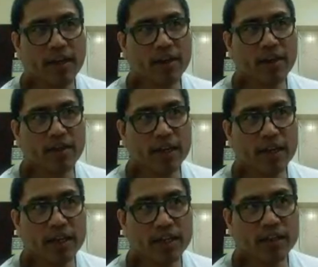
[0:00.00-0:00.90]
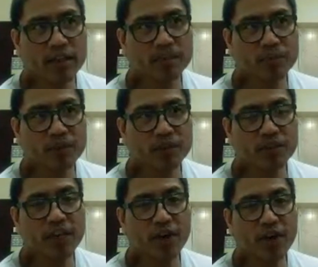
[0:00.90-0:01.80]
and then
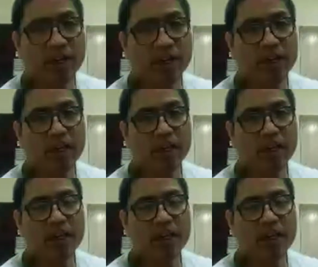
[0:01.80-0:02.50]
dairy